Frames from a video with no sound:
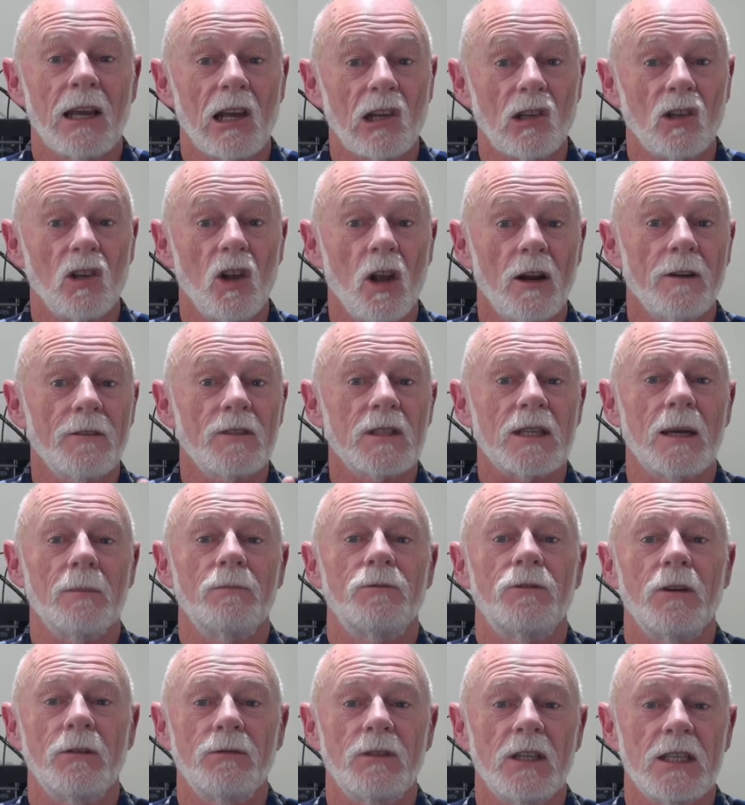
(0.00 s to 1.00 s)
a lot of sub
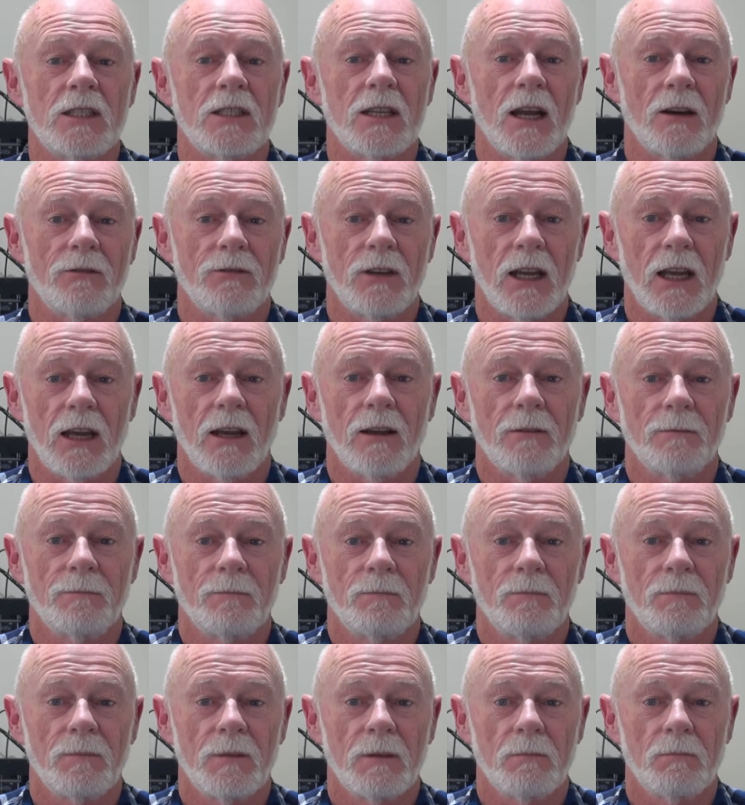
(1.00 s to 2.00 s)
50 stuff now.
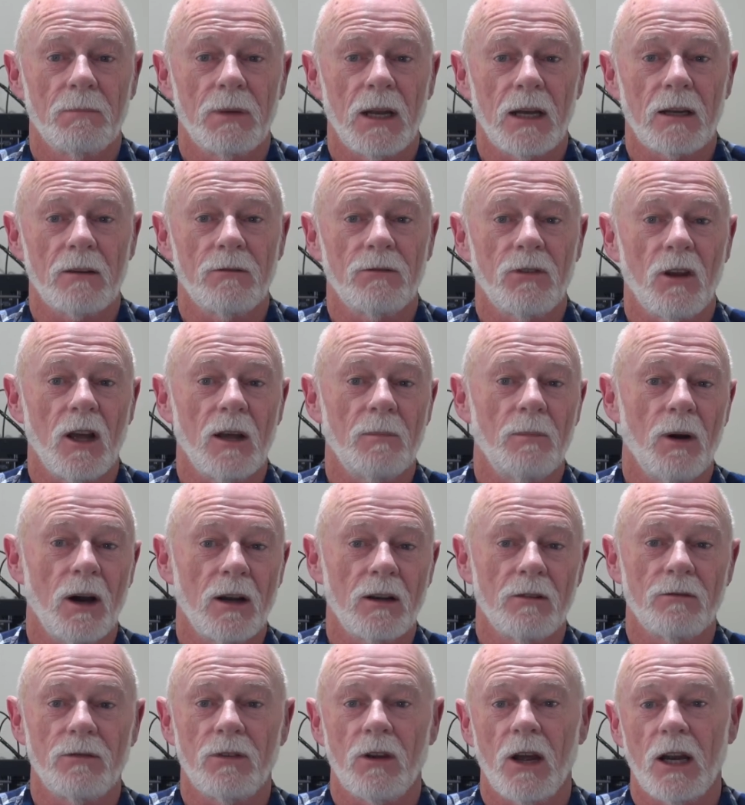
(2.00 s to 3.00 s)
Plug and fly, bind
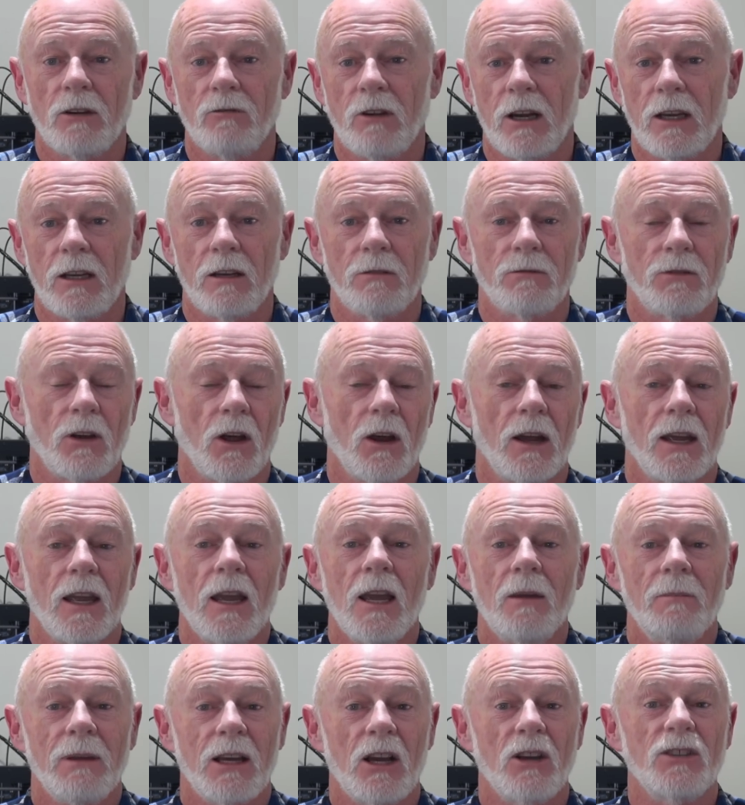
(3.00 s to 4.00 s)
and fly, ready to fly,
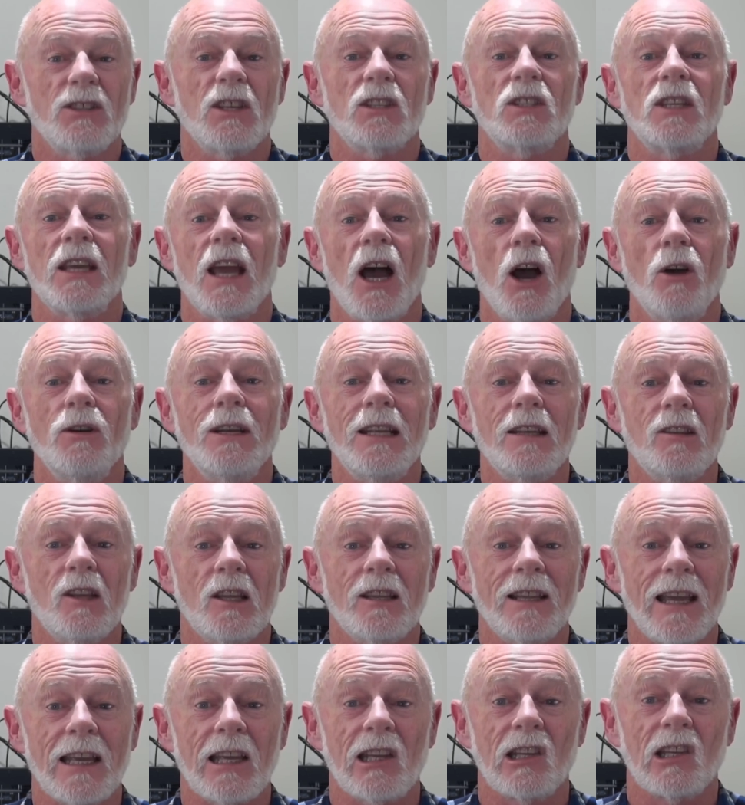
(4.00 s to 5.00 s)
because it's the only thing
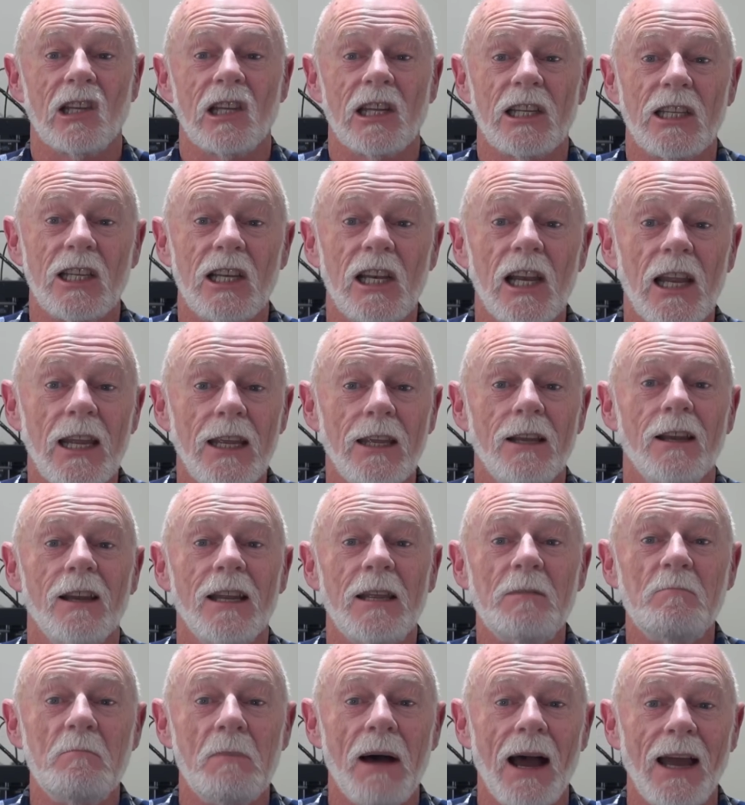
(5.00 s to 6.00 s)
they can
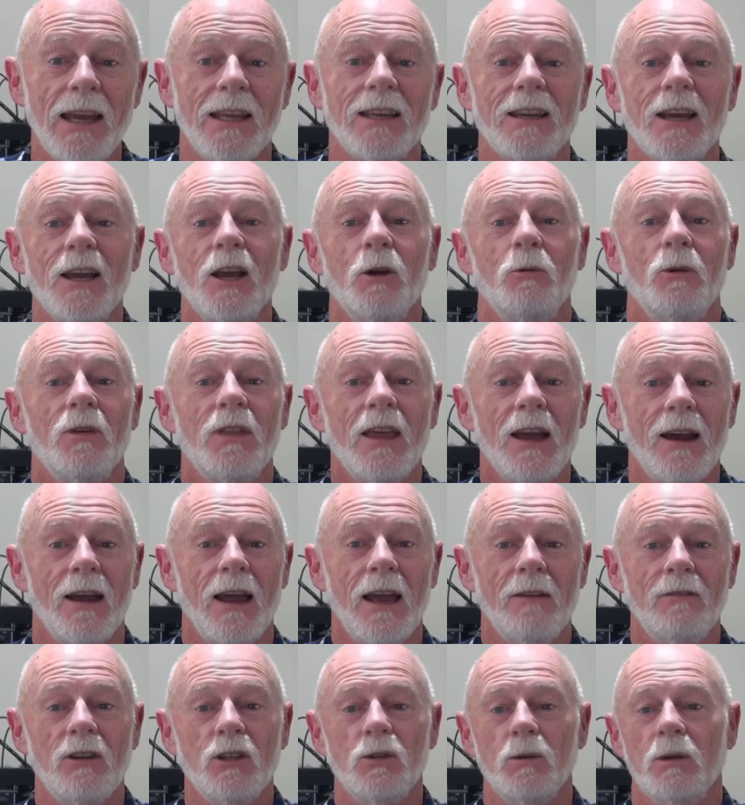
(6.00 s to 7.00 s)
legally make without
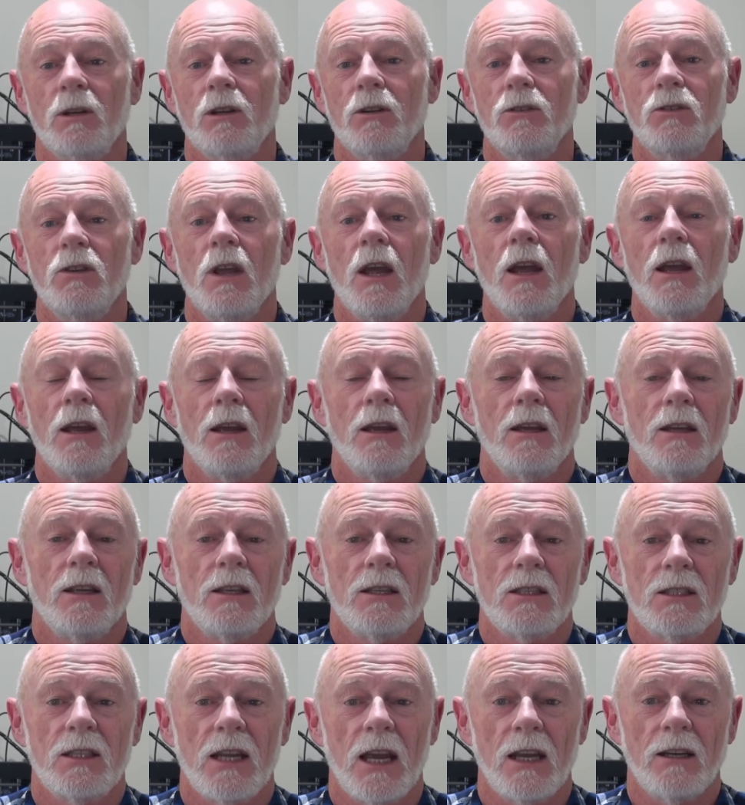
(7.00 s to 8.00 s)
having to include
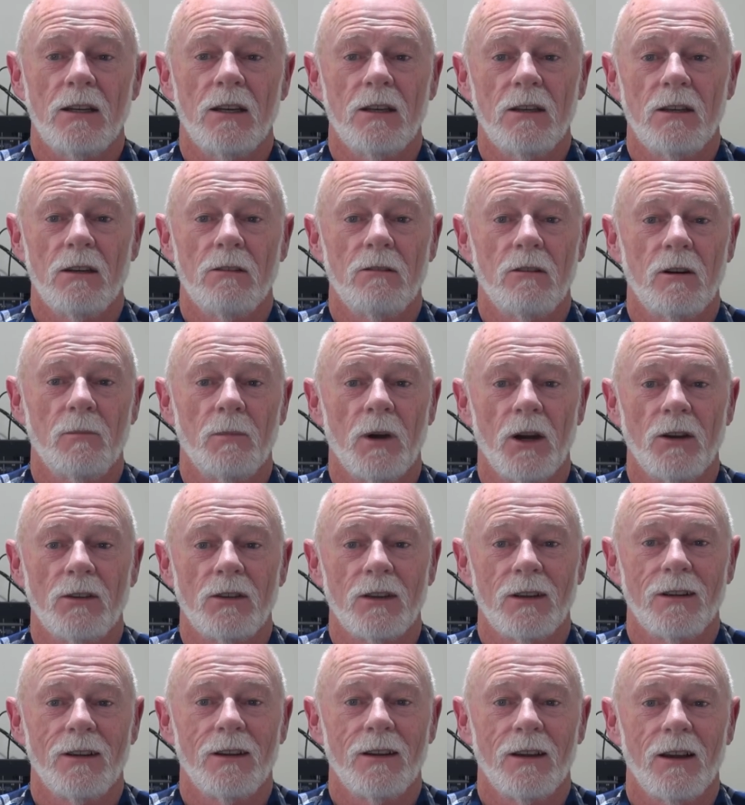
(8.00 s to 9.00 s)
standard remote
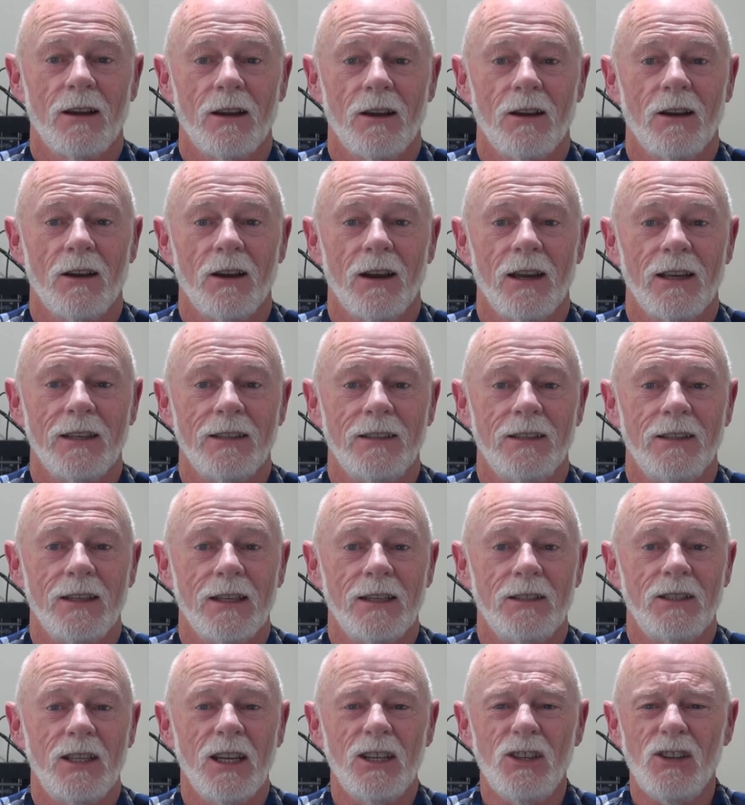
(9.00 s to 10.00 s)

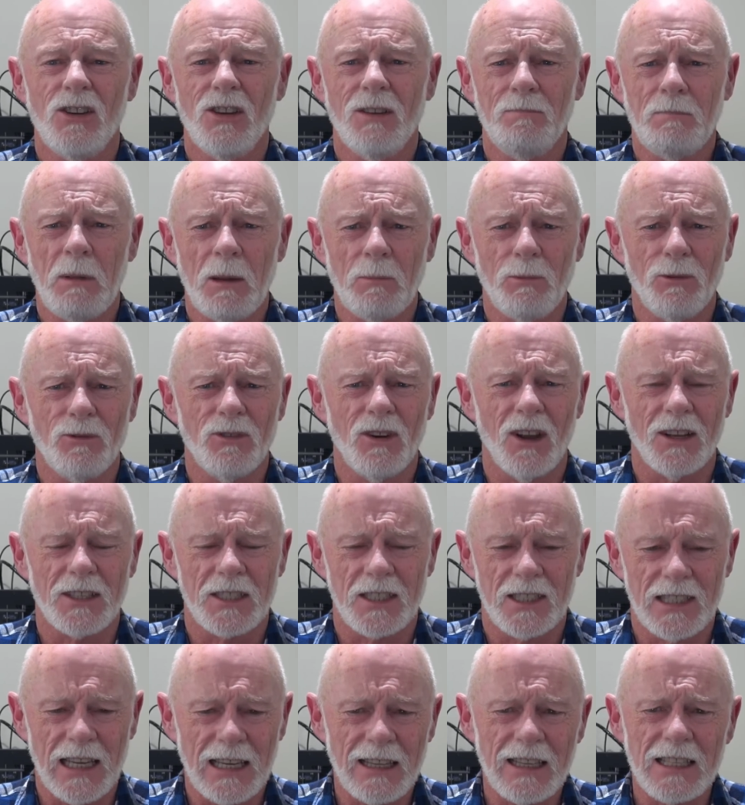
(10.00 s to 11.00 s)
ID. Did you people not
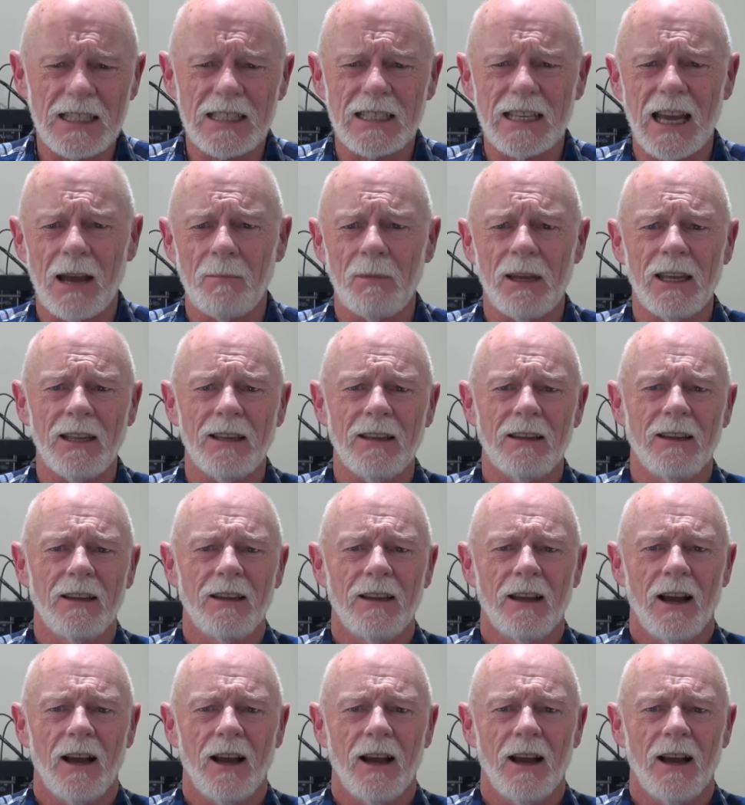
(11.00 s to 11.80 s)
see this coming?